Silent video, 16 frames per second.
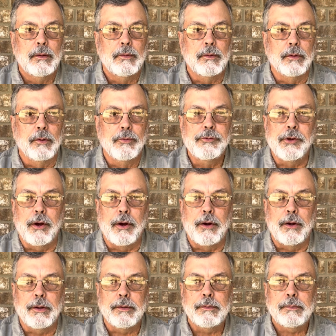little
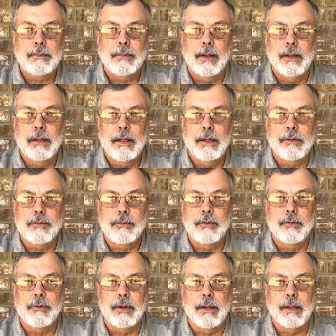John, he gets to
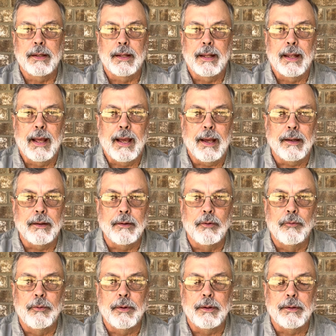seeing the light in the
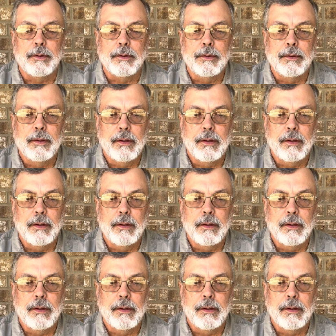window,